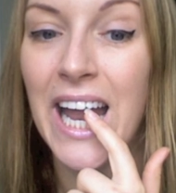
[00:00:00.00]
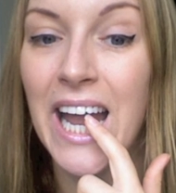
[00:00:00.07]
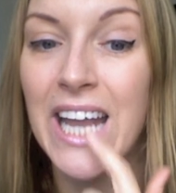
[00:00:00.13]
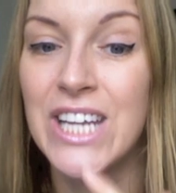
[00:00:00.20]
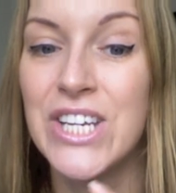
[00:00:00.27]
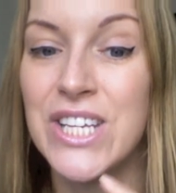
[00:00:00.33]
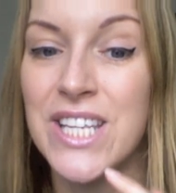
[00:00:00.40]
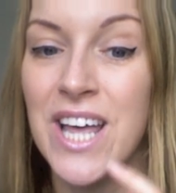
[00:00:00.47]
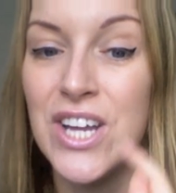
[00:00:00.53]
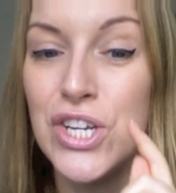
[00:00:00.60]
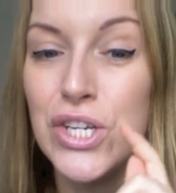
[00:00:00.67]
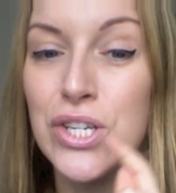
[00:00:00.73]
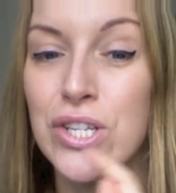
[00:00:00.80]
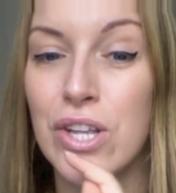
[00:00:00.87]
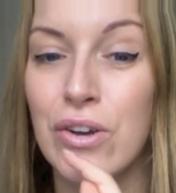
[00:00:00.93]
just there,
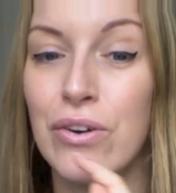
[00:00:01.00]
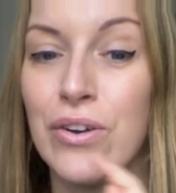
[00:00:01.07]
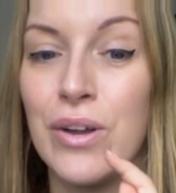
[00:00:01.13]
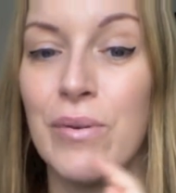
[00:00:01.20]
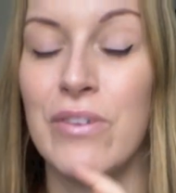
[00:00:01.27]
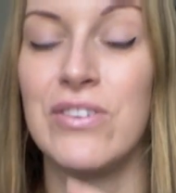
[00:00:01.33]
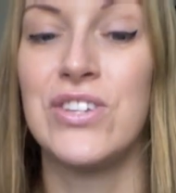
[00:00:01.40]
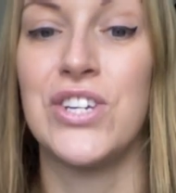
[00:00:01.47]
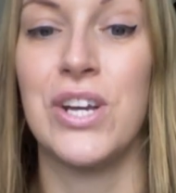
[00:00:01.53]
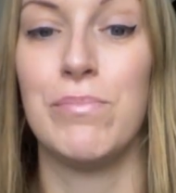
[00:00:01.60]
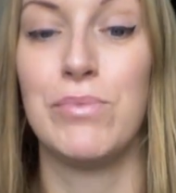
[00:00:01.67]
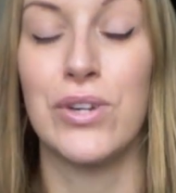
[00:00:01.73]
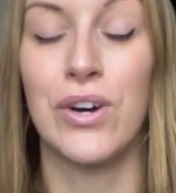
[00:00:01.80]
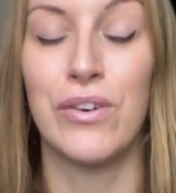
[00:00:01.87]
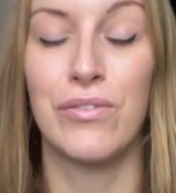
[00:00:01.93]
just the corner where it's
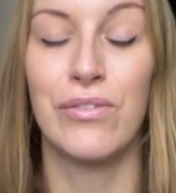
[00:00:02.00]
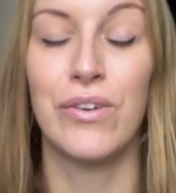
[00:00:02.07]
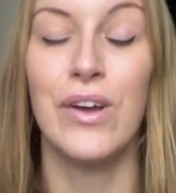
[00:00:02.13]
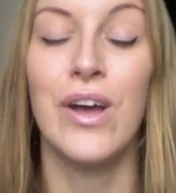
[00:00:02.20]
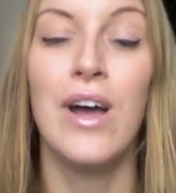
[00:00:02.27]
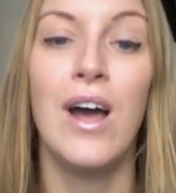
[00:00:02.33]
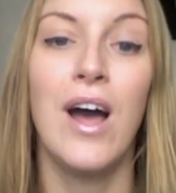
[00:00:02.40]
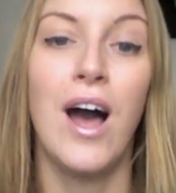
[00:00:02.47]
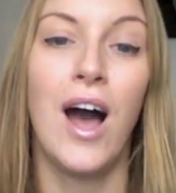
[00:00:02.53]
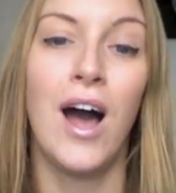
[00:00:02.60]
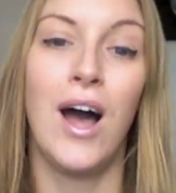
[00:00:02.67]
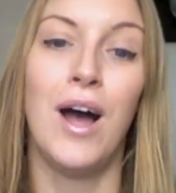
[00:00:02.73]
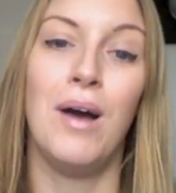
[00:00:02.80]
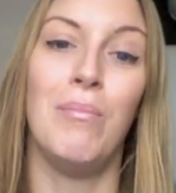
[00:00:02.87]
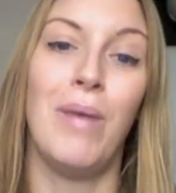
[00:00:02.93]
chipped off.
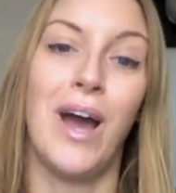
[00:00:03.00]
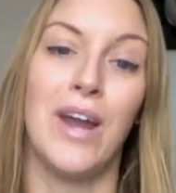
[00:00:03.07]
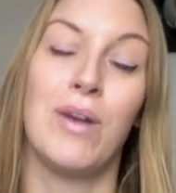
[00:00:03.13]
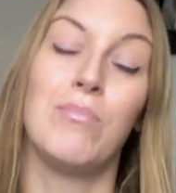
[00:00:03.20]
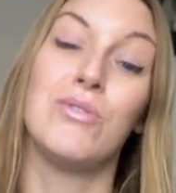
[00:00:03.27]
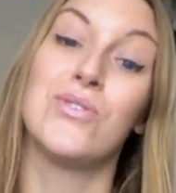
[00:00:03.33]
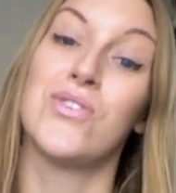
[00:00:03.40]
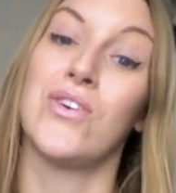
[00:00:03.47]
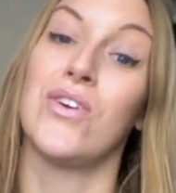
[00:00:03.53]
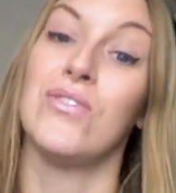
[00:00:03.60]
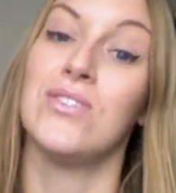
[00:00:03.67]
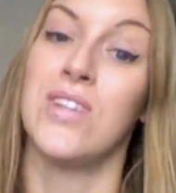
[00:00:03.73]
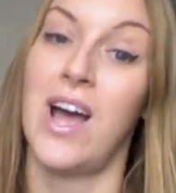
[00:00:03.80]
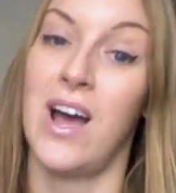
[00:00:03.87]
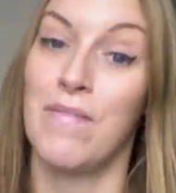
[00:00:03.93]
And I'm also
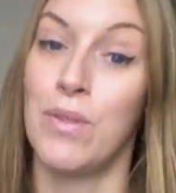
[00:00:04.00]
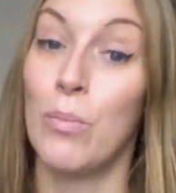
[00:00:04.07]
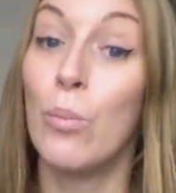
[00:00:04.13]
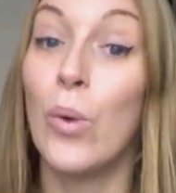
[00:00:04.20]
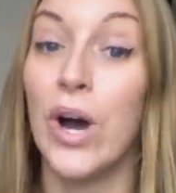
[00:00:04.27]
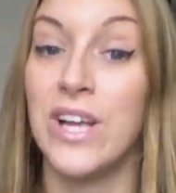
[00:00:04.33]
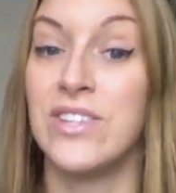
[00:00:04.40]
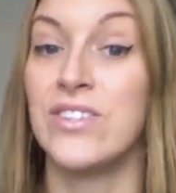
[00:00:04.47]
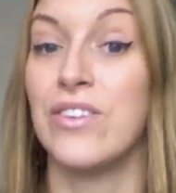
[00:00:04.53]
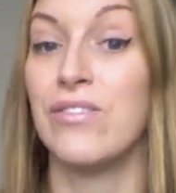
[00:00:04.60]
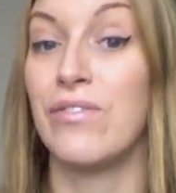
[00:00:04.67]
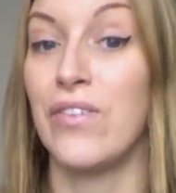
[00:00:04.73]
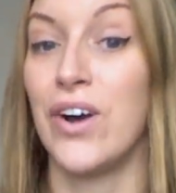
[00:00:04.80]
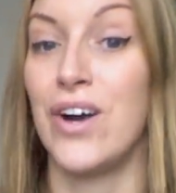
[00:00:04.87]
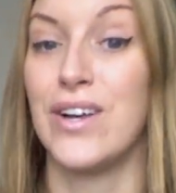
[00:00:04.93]
going to have them
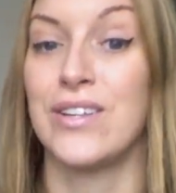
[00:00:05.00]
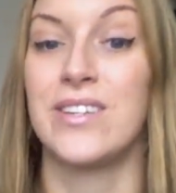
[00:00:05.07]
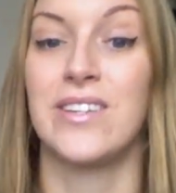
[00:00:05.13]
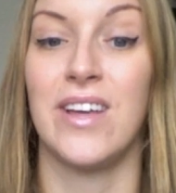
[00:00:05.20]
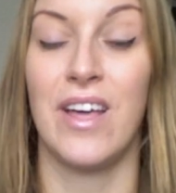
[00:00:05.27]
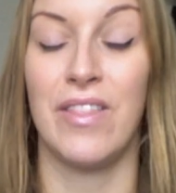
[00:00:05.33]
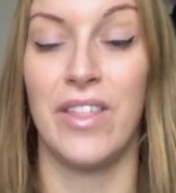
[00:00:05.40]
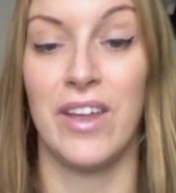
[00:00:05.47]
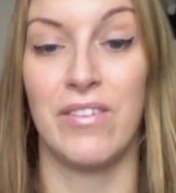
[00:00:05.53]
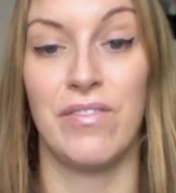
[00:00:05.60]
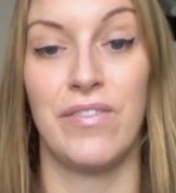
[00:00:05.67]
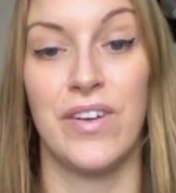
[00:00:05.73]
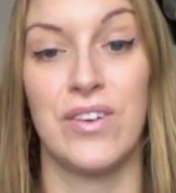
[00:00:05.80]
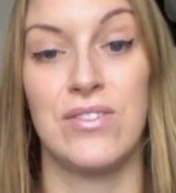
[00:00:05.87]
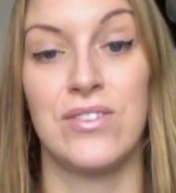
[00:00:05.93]
whitened first and then
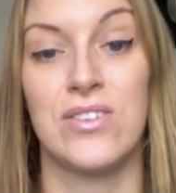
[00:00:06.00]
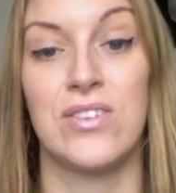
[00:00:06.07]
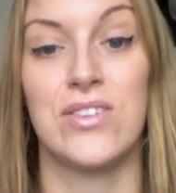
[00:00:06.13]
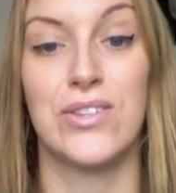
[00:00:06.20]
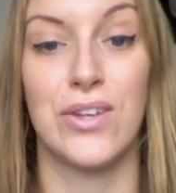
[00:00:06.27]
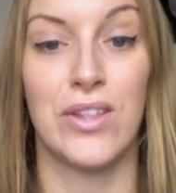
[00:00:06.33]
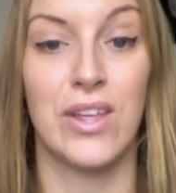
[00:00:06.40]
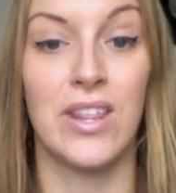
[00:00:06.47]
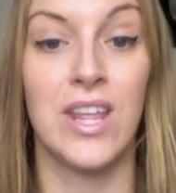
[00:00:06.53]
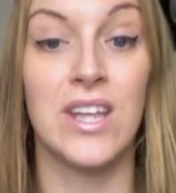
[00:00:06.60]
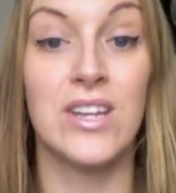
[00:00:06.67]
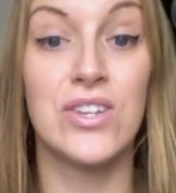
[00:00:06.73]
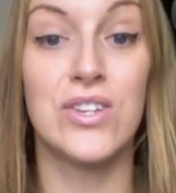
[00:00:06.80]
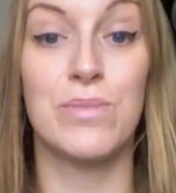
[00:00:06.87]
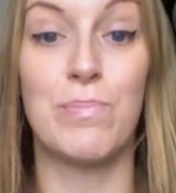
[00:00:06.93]
filled so that
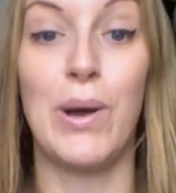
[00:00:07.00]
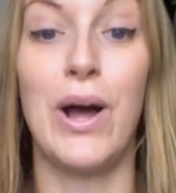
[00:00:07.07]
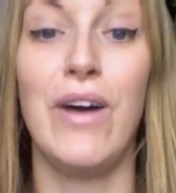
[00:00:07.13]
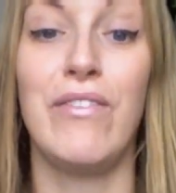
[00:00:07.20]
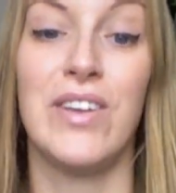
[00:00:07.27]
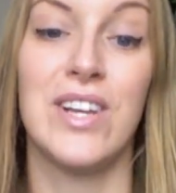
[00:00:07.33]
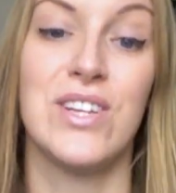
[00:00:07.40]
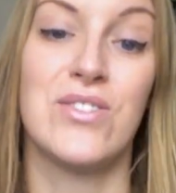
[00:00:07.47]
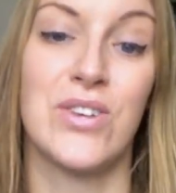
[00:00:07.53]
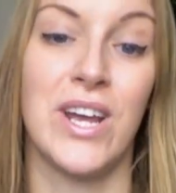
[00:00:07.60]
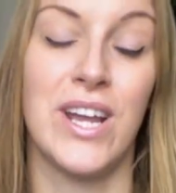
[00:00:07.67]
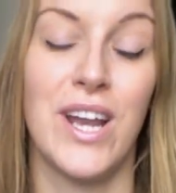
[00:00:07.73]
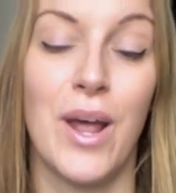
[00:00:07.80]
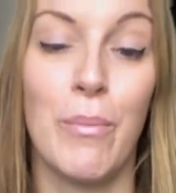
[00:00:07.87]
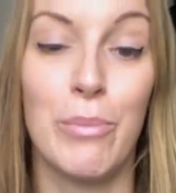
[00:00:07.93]
they're just perfectly
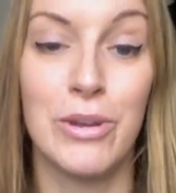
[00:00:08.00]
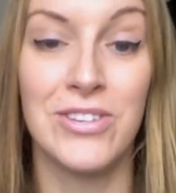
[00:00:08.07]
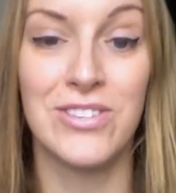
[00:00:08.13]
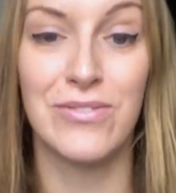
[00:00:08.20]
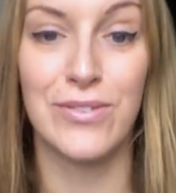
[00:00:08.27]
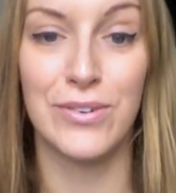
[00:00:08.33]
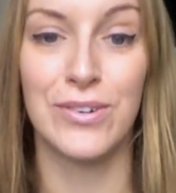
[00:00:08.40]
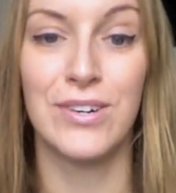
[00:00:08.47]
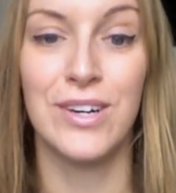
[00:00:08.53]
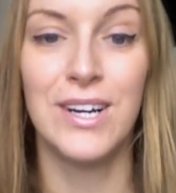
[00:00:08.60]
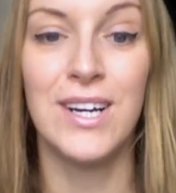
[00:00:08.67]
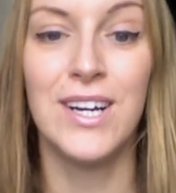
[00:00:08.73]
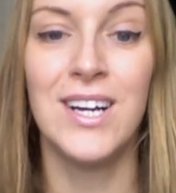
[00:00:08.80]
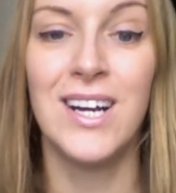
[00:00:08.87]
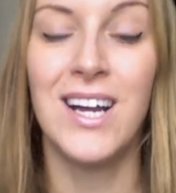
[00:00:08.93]
straight and beautiful.
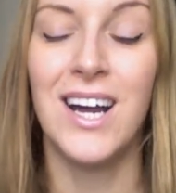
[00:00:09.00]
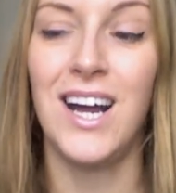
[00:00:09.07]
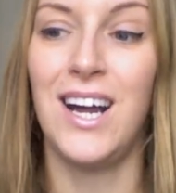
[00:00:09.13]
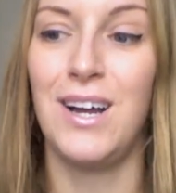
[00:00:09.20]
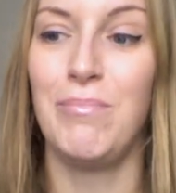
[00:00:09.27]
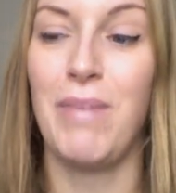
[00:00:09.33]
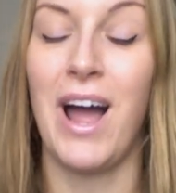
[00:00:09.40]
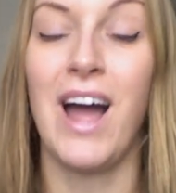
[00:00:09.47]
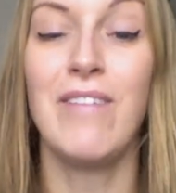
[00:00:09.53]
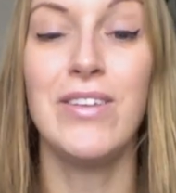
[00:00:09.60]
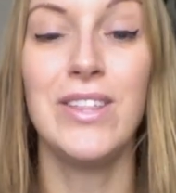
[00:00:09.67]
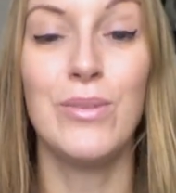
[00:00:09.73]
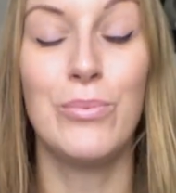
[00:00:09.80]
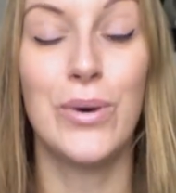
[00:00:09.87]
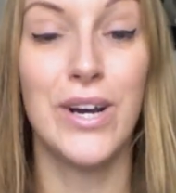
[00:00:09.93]

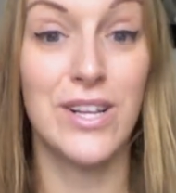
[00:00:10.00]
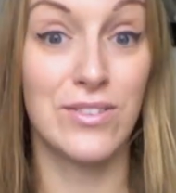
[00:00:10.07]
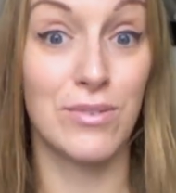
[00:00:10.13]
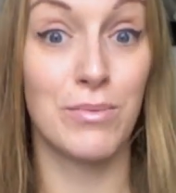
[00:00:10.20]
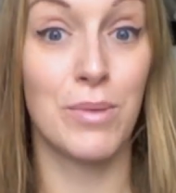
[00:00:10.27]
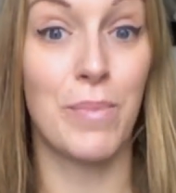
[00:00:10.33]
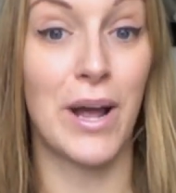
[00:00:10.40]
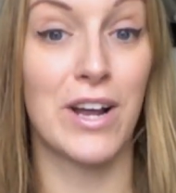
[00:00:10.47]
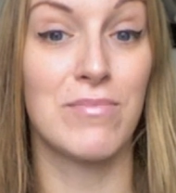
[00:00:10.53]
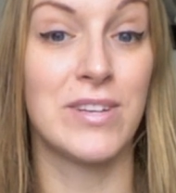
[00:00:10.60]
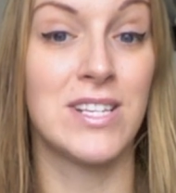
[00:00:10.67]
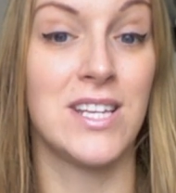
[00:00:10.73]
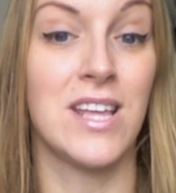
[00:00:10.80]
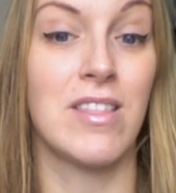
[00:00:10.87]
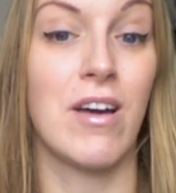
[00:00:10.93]
Having the wires on the back of
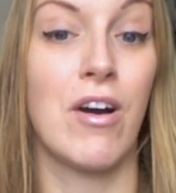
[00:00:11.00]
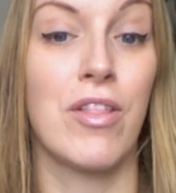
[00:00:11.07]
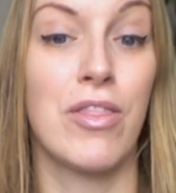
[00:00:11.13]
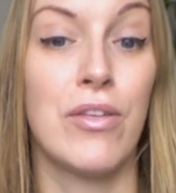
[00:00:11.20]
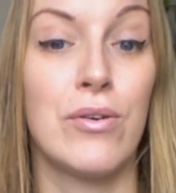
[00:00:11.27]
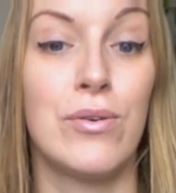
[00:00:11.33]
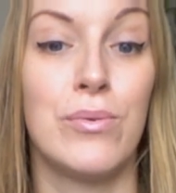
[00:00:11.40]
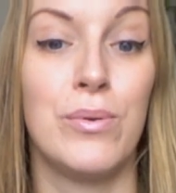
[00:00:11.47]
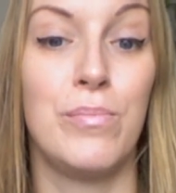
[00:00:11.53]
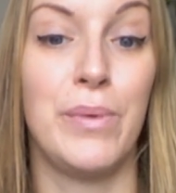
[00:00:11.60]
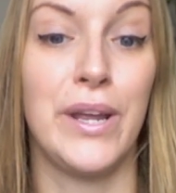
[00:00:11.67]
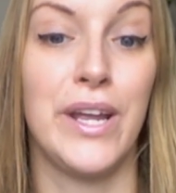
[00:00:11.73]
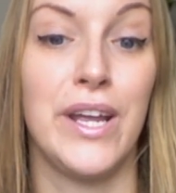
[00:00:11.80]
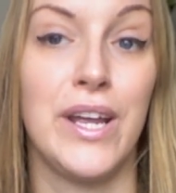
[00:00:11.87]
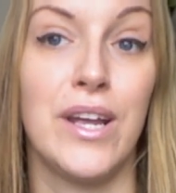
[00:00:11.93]
my teeth I thought would
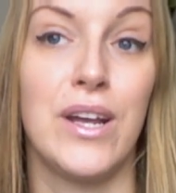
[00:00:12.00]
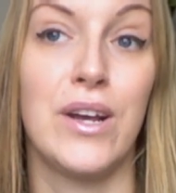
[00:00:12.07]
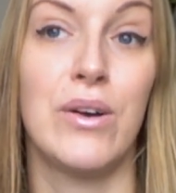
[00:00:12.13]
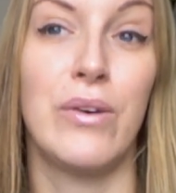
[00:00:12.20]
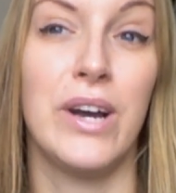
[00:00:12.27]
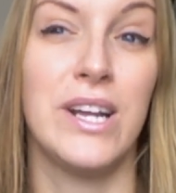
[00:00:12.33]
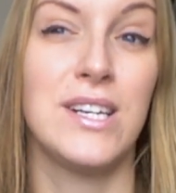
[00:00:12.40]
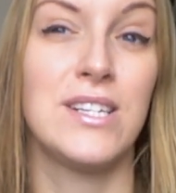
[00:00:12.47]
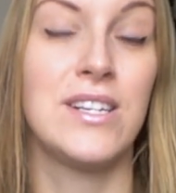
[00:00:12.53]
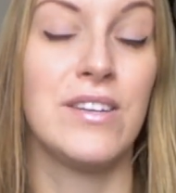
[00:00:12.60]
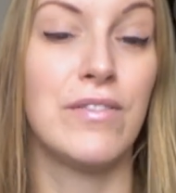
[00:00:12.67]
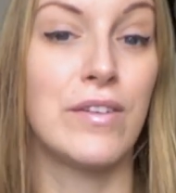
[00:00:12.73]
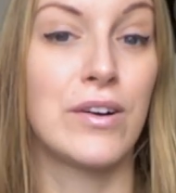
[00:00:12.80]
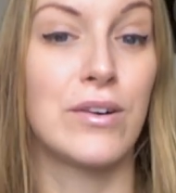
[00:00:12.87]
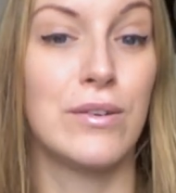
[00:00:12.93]
be quite
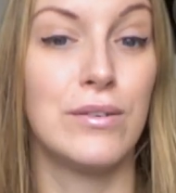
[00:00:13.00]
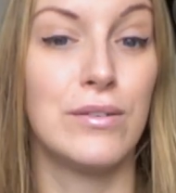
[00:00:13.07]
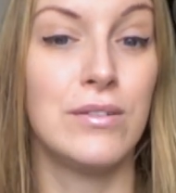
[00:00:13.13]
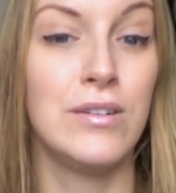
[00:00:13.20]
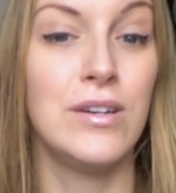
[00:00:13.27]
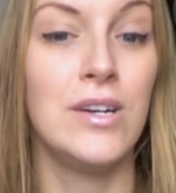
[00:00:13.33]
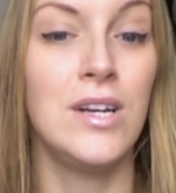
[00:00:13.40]
difficult.